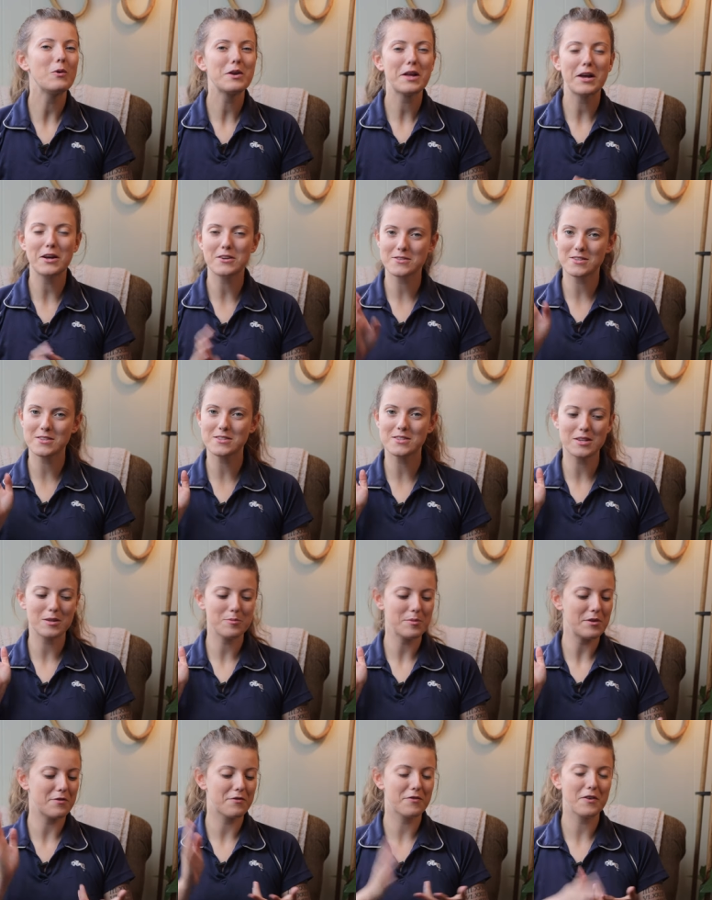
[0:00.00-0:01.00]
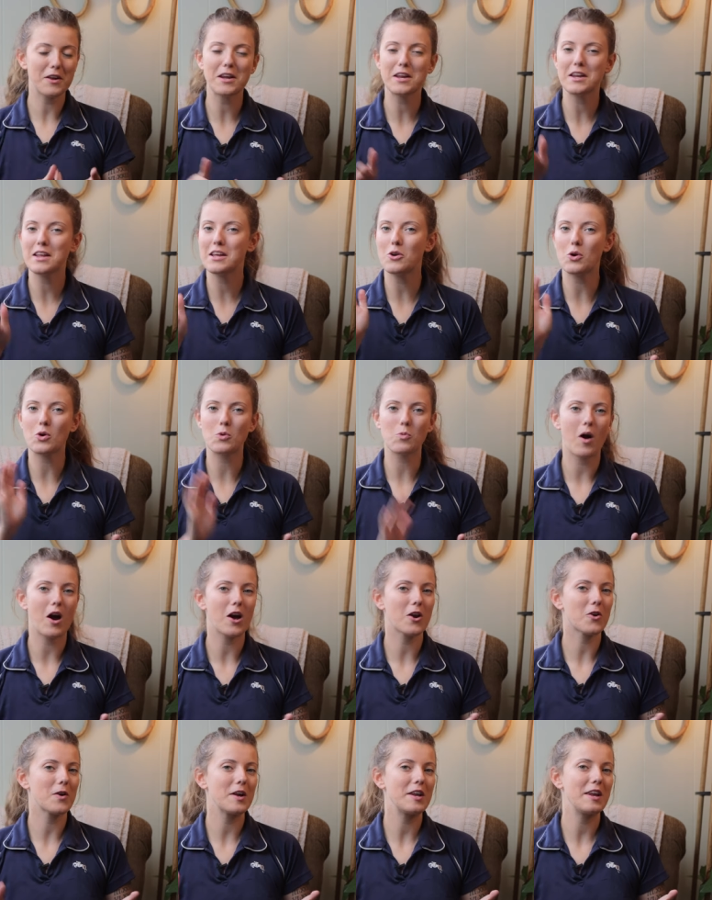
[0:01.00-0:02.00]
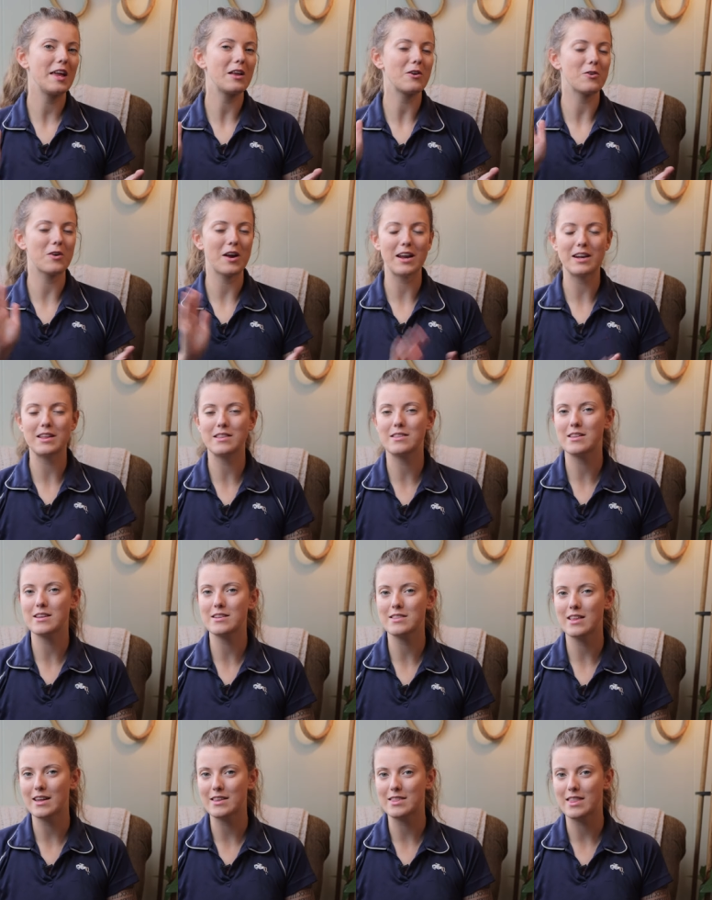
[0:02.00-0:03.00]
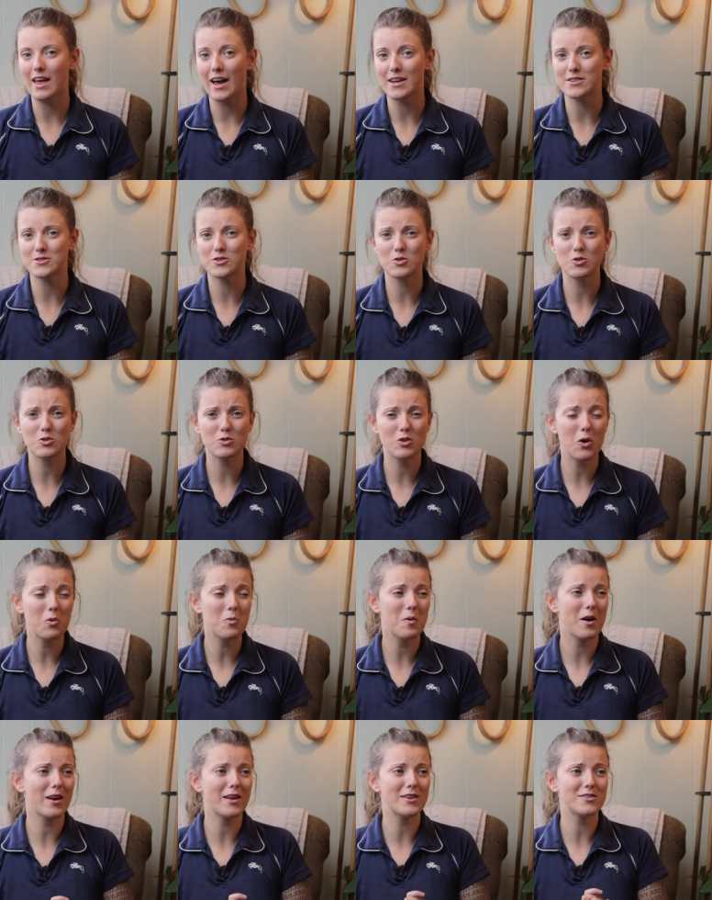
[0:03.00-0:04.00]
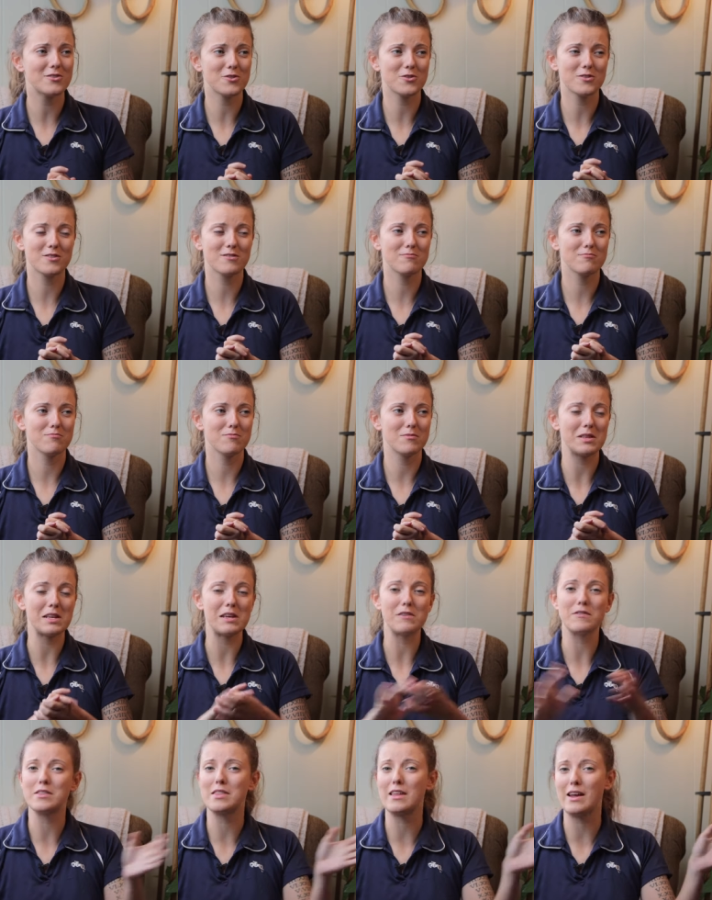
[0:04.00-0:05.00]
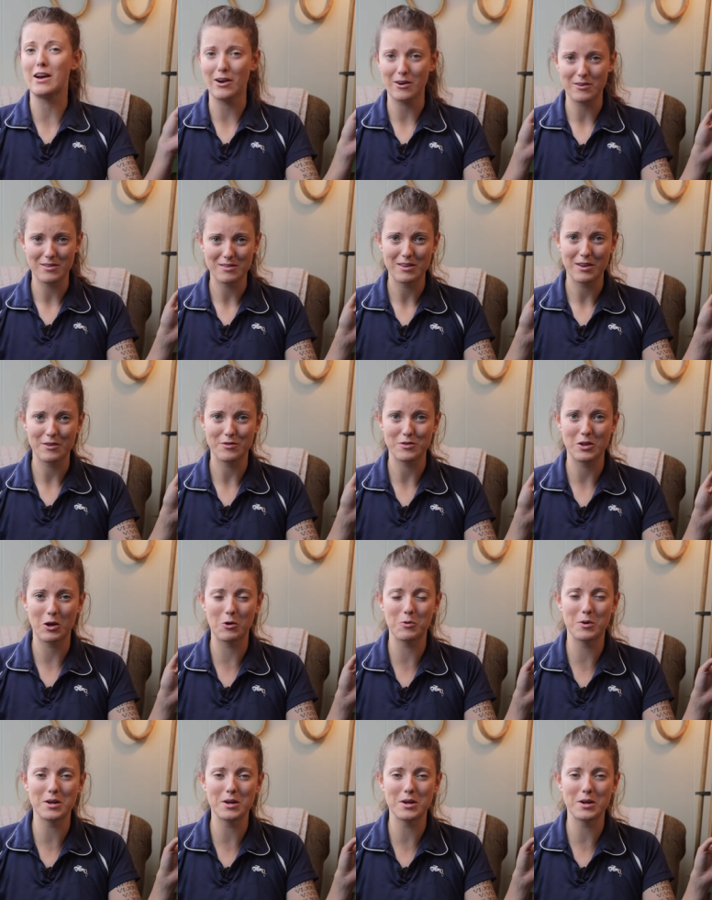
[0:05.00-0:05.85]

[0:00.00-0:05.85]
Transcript: one else is gonna be feeding it or watering it or anything like that, so you don't wanna just leave it there, if you know